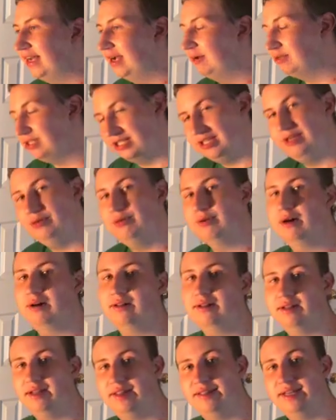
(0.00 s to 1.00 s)
I will see you
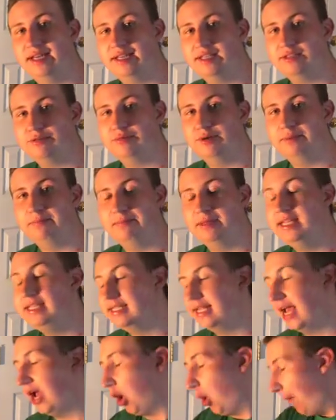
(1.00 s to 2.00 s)
all in the next one.
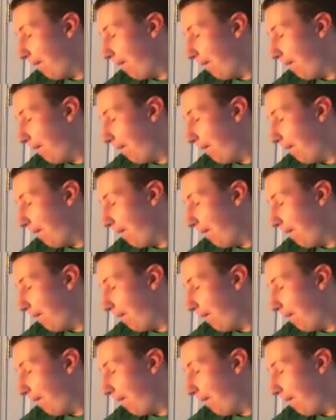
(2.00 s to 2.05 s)
Peace out.